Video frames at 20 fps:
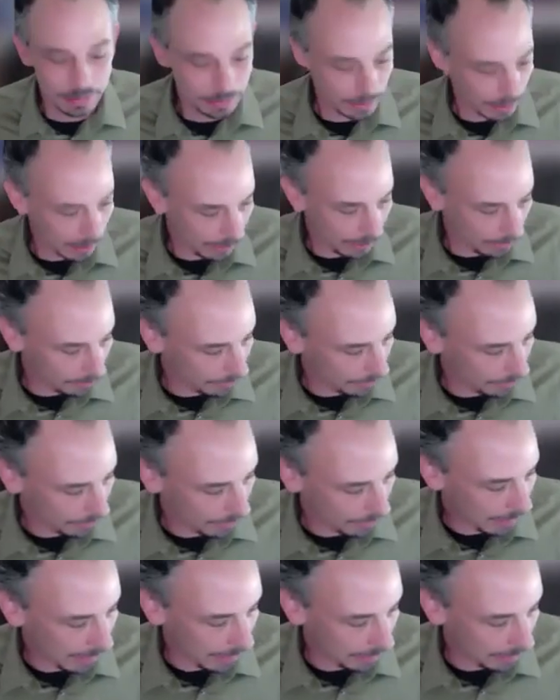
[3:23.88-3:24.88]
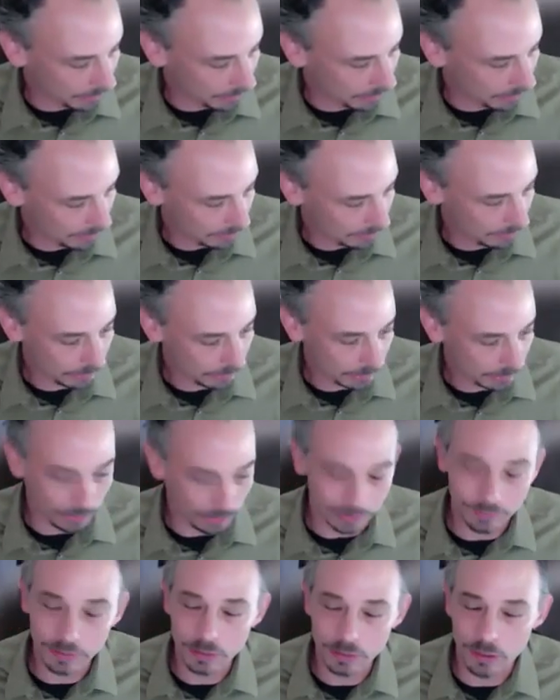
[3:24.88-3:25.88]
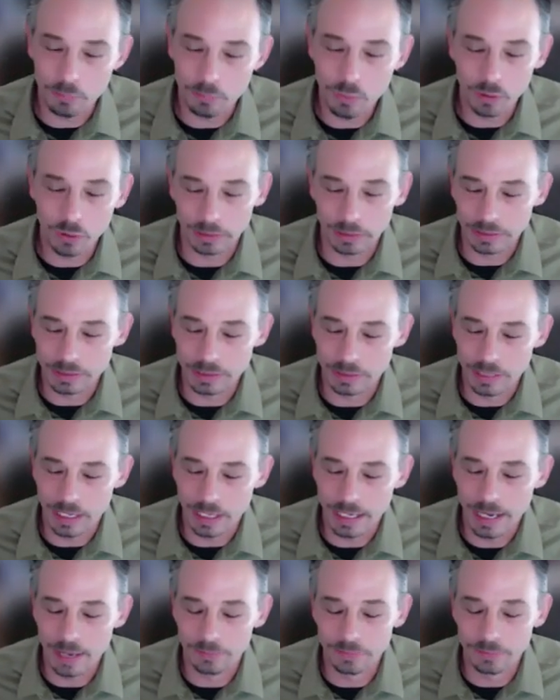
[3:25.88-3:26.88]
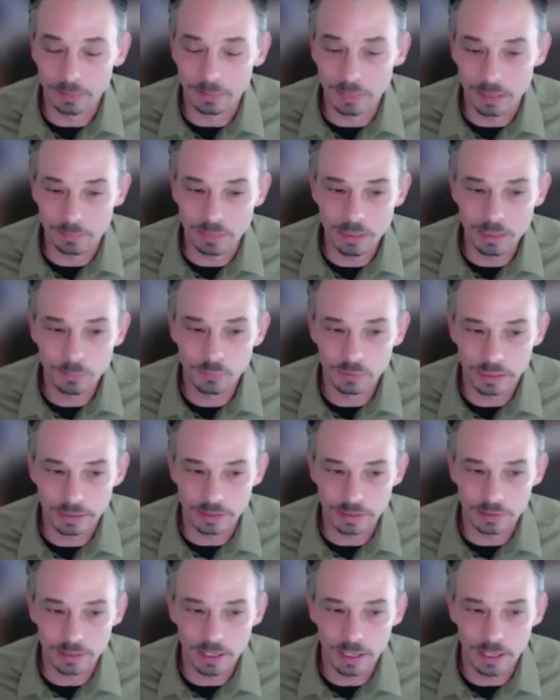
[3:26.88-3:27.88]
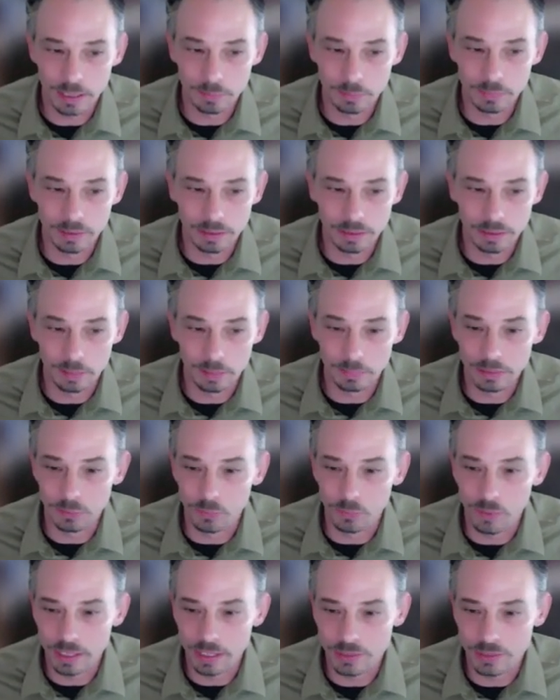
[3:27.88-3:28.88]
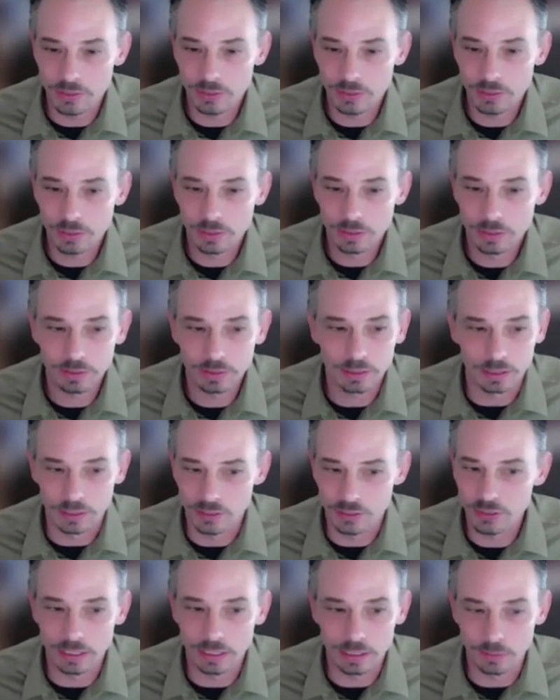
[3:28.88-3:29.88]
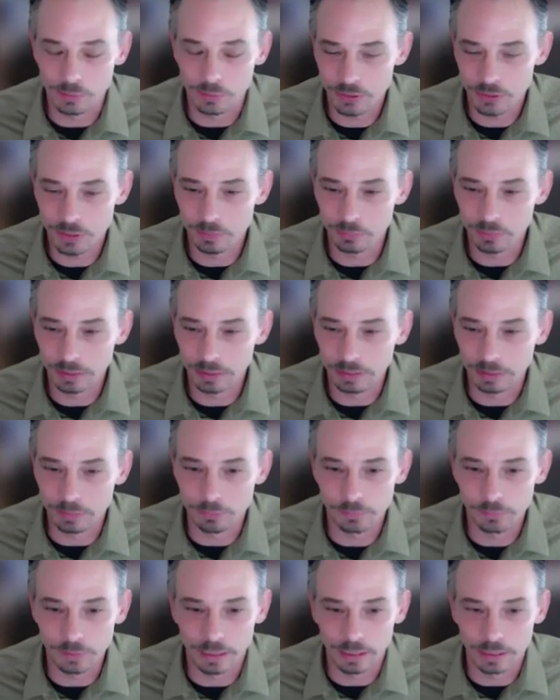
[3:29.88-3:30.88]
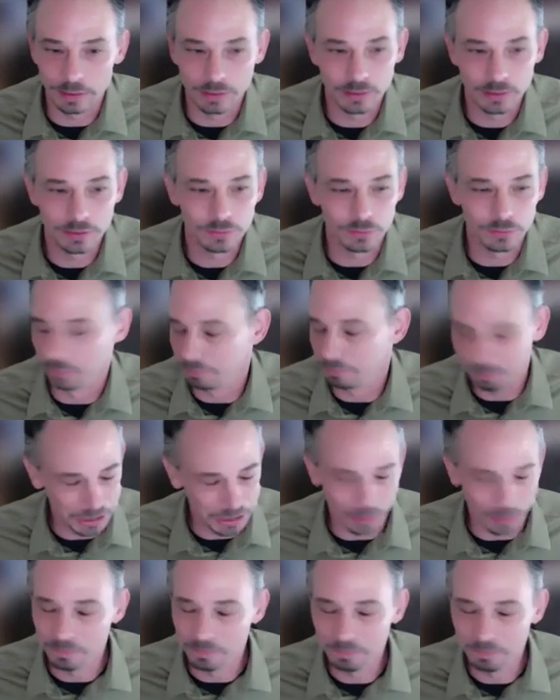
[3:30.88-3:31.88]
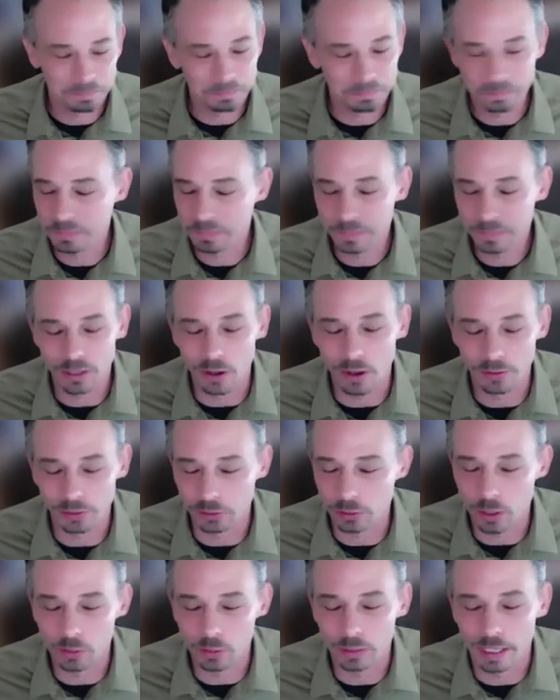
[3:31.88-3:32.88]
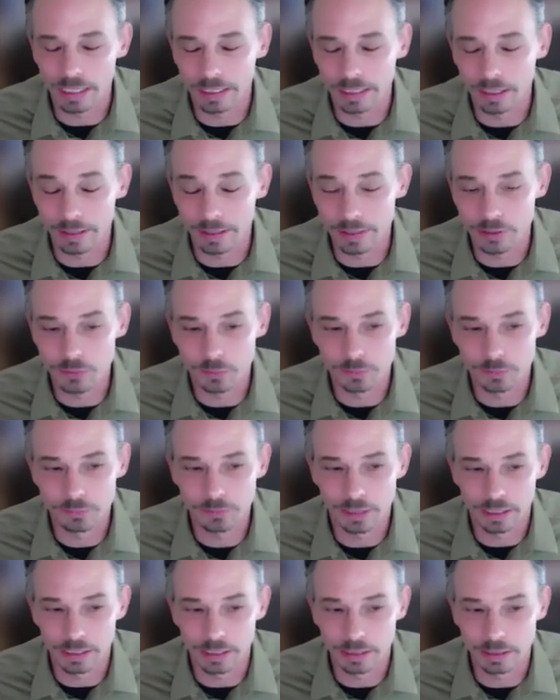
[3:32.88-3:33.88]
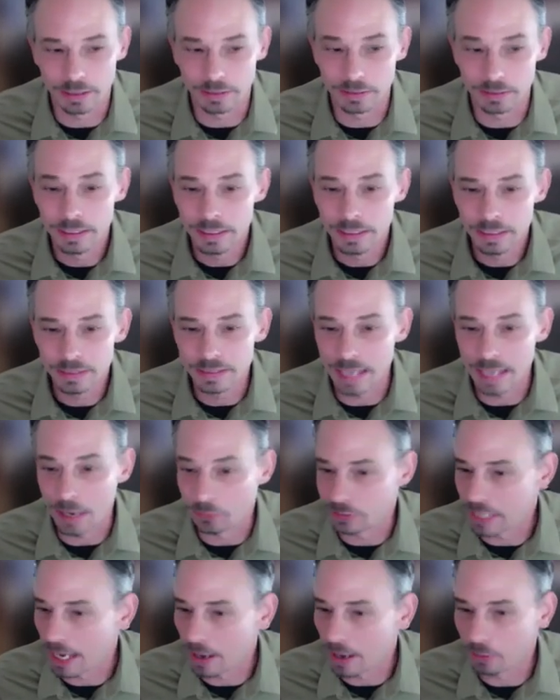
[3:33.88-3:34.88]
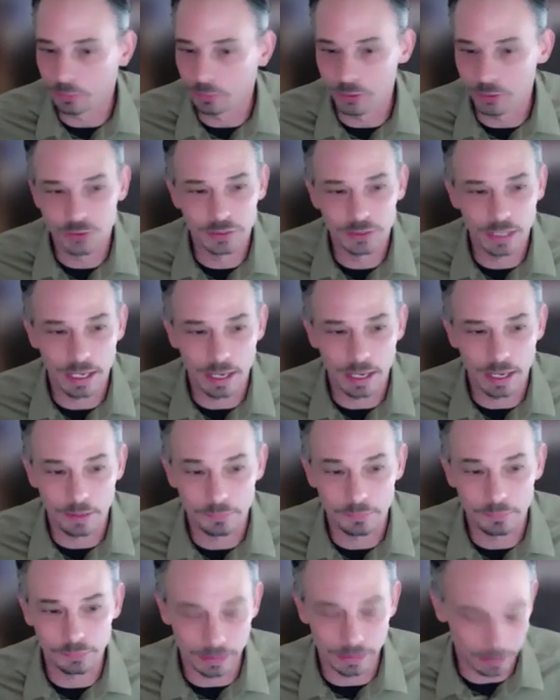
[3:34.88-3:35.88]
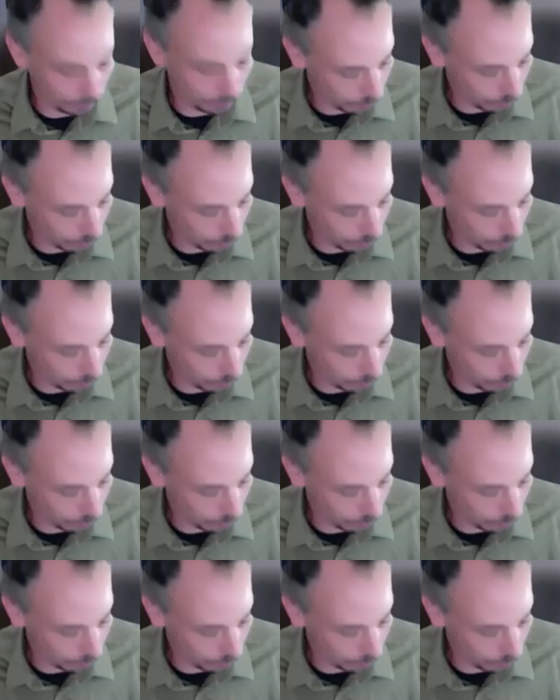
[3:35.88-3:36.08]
Uh, and you know, even though Portland did not have very many people at the time, um, it was the city was completely flooded, or you know, all the low-lying areas were flooded, and downtown was uh, flooded